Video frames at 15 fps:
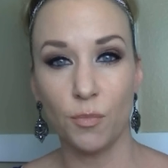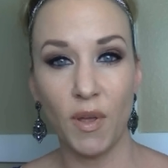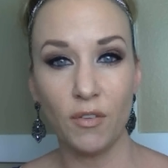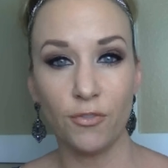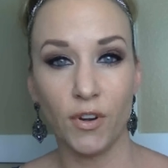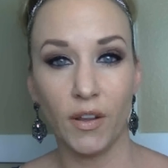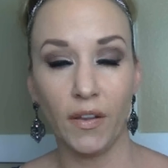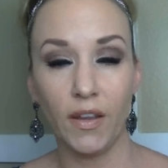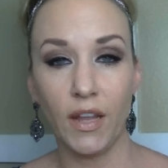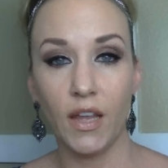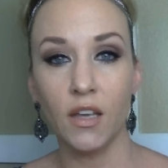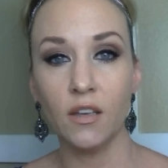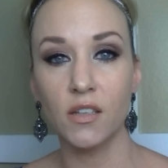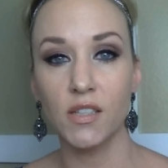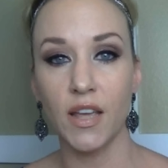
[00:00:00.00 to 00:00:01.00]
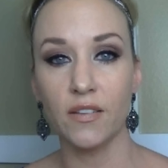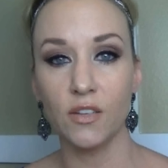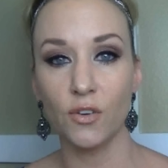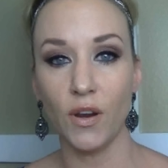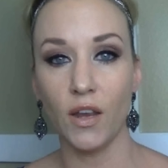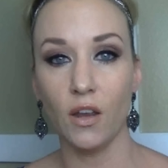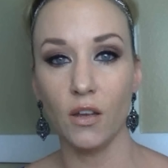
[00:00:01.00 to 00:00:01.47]
Beverly Hills has a
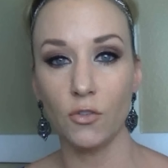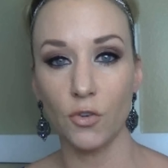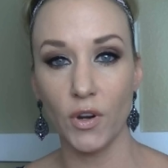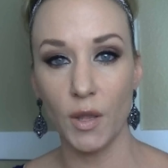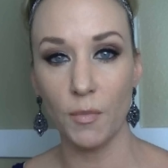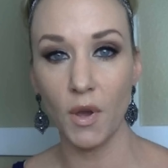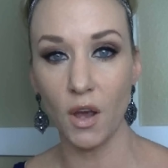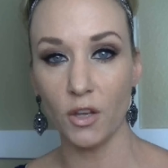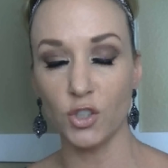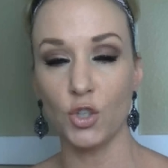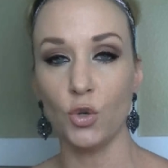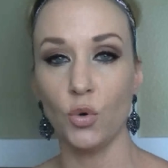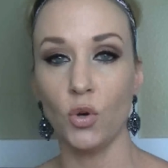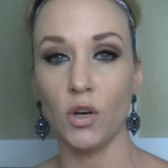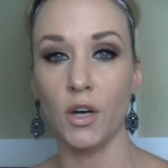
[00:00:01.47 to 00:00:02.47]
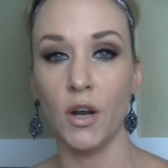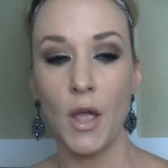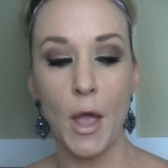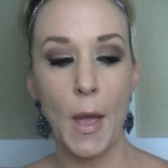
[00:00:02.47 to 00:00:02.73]
great cream contour,